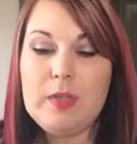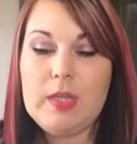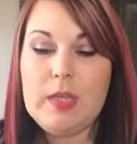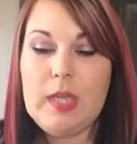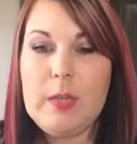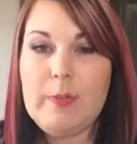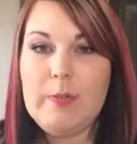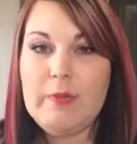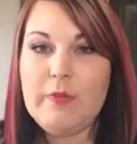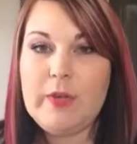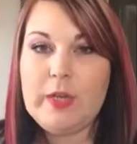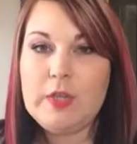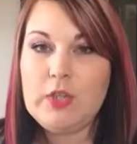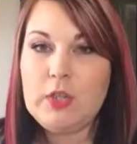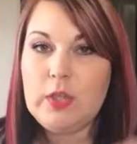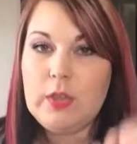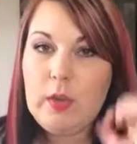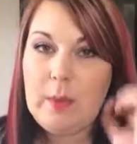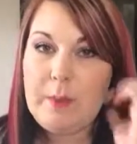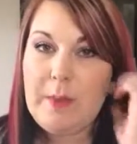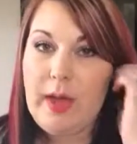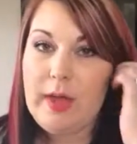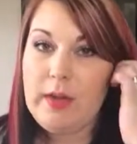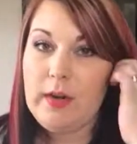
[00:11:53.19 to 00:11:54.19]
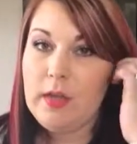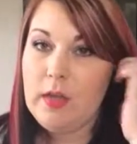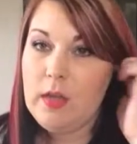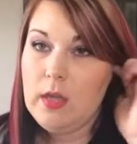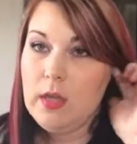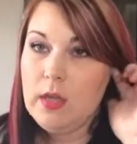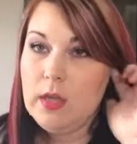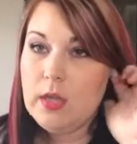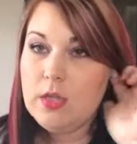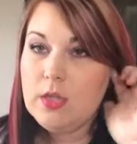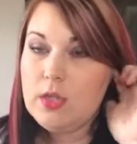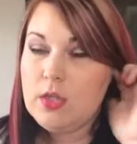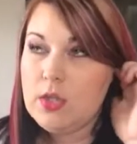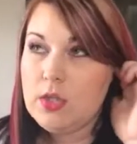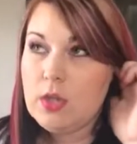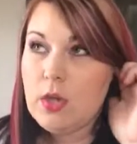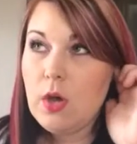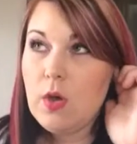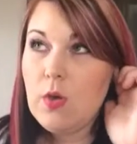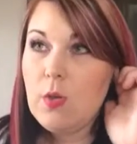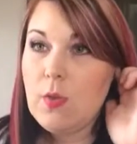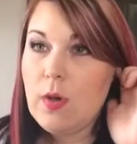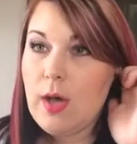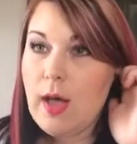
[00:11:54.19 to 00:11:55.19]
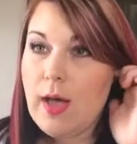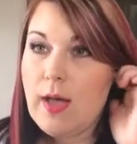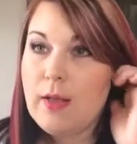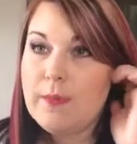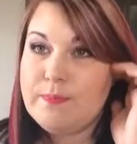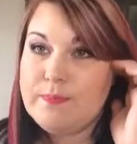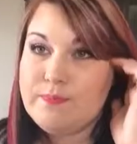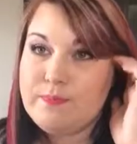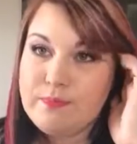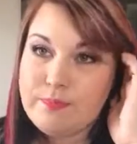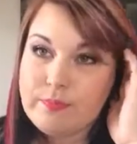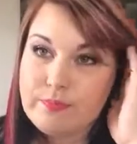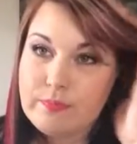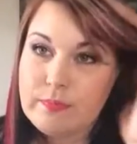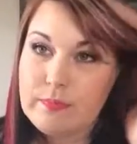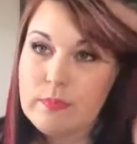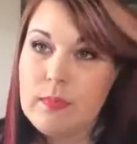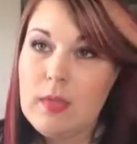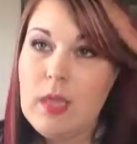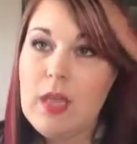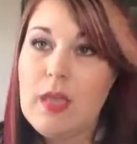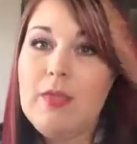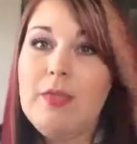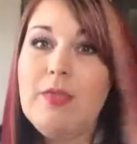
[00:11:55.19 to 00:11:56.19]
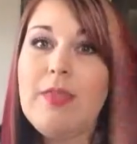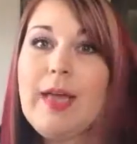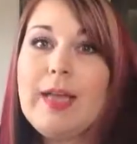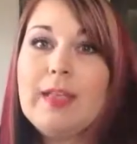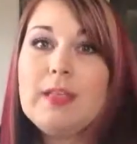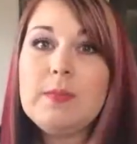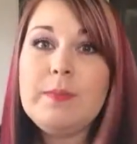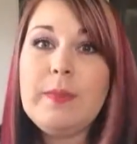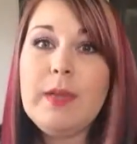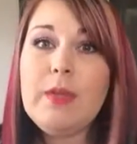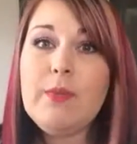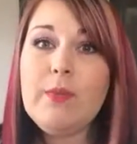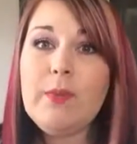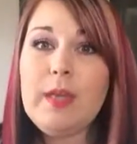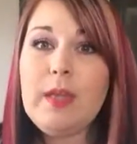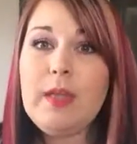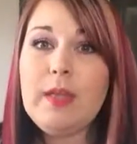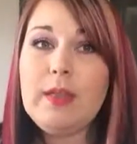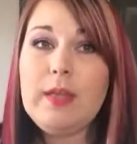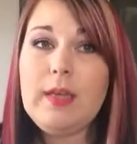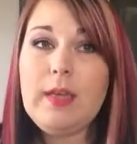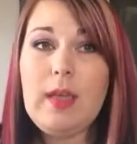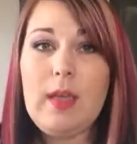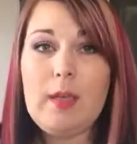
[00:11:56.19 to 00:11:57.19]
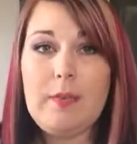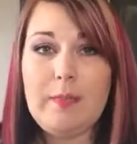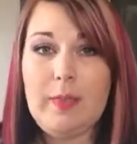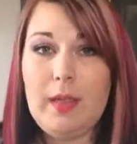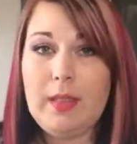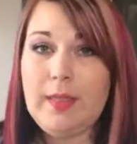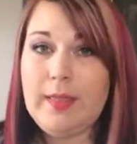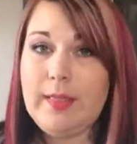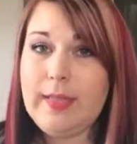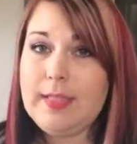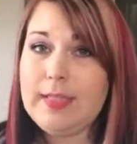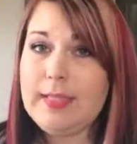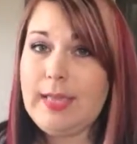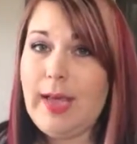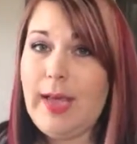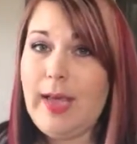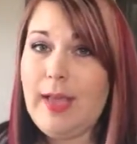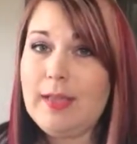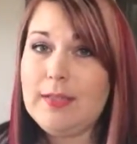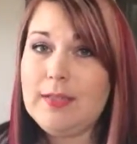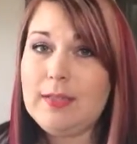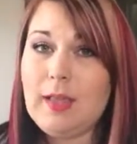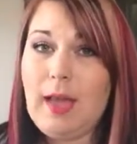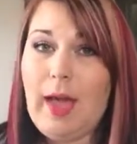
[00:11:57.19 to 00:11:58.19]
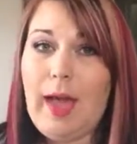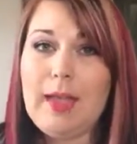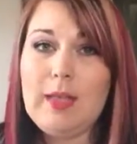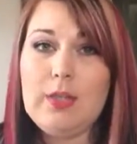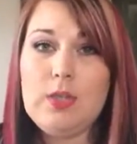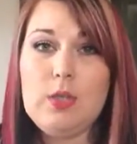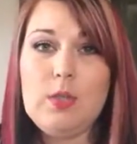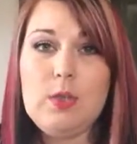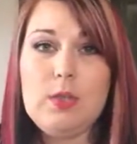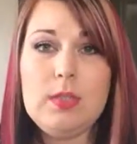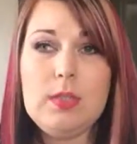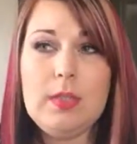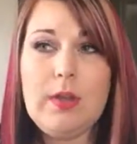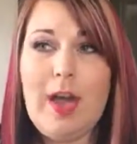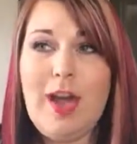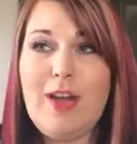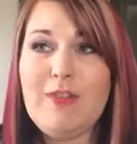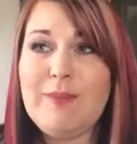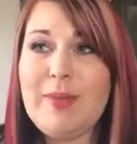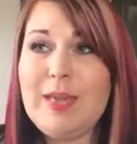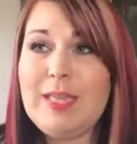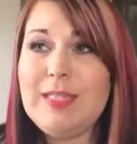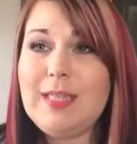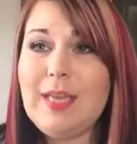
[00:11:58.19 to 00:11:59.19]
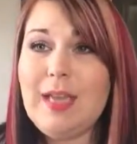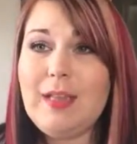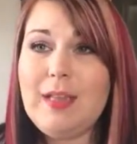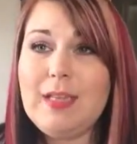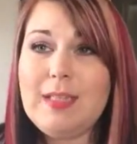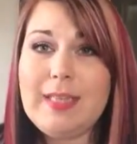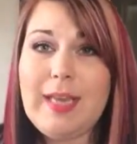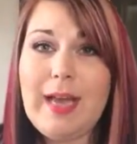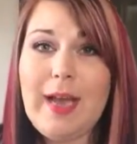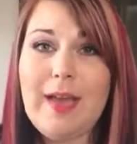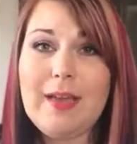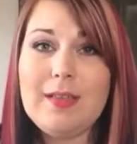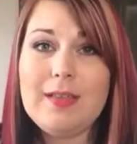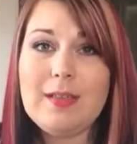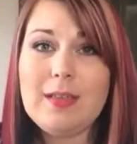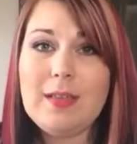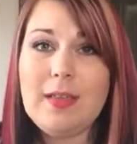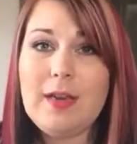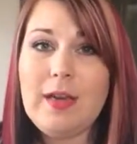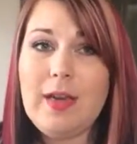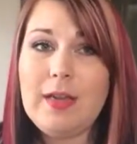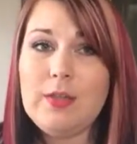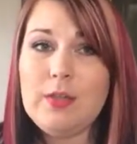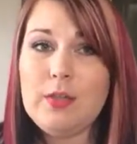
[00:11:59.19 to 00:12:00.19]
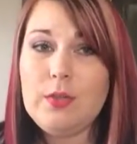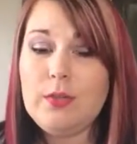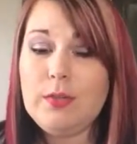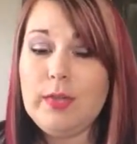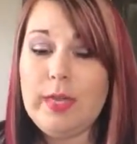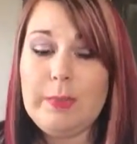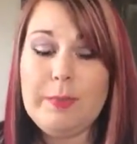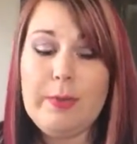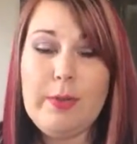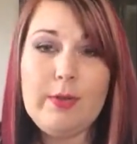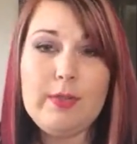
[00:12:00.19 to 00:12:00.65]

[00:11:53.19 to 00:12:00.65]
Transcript: Keep it fresh in their mind. So that's my weekly and monthly task. I do still have my daily task that I do, like